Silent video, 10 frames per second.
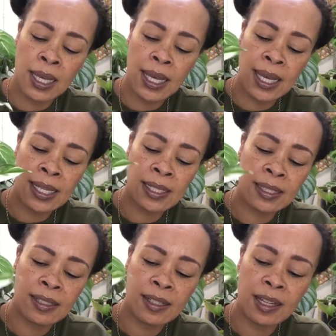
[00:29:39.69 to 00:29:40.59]

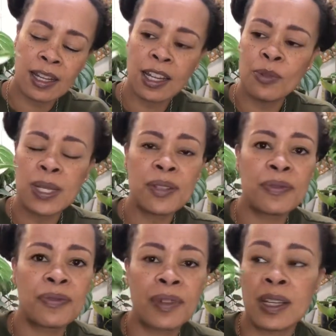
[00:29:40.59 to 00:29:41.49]
and I
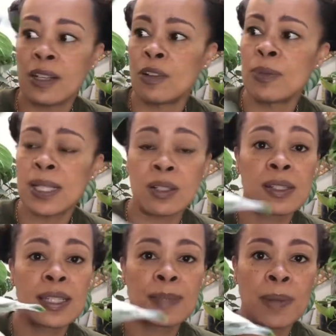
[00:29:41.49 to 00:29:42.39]
almost
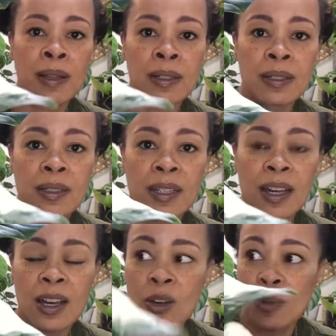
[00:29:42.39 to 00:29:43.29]
lost this plant.
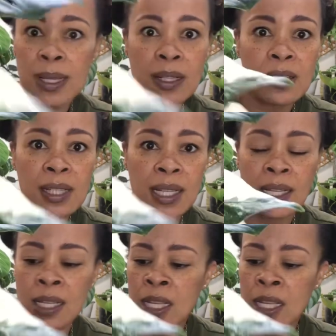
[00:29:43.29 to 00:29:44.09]
Almost lost it.